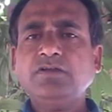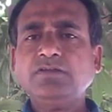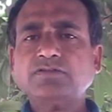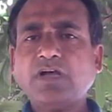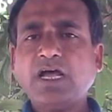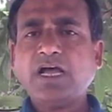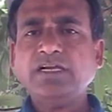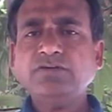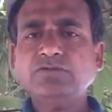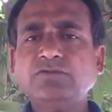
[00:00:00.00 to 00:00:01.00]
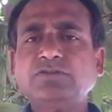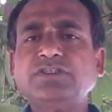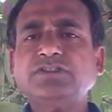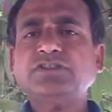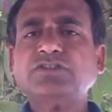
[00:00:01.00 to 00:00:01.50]
So iron ore
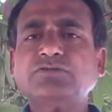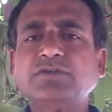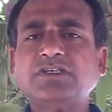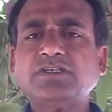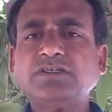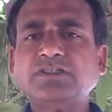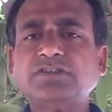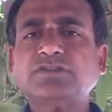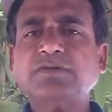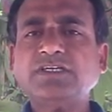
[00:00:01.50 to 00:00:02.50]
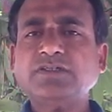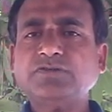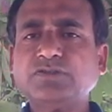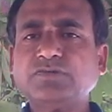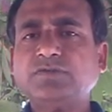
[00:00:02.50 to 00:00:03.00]
in this way is very
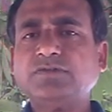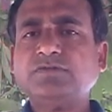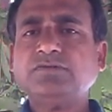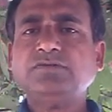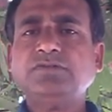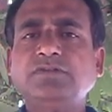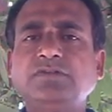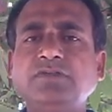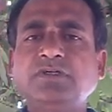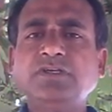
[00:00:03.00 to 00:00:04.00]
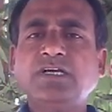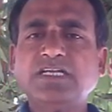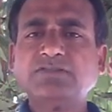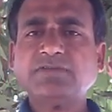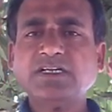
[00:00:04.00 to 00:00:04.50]
useful
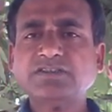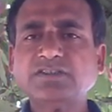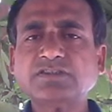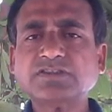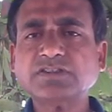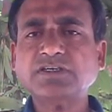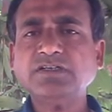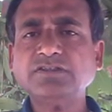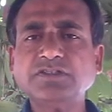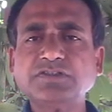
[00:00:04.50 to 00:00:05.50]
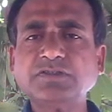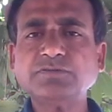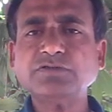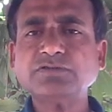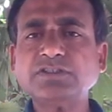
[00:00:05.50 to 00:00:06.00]
as far as its
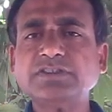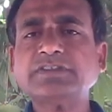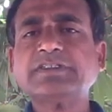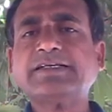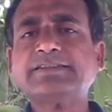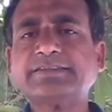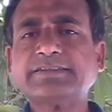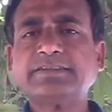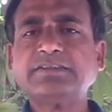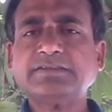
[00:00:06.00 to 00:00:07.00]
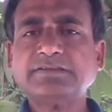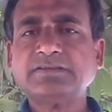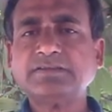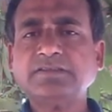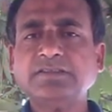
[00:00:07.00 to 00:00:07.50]
distribution is concerned.
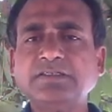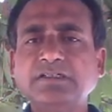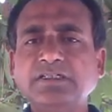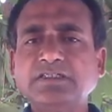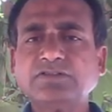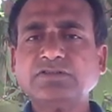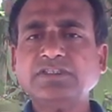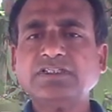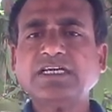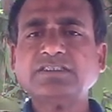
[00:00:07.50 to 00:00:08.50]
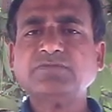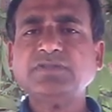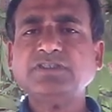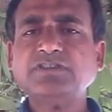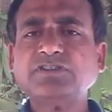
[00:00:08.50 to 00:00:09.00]
So it has
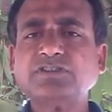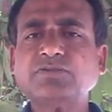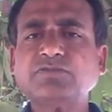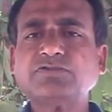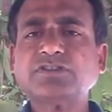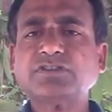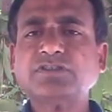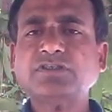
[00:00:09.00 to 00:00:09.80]
been distributed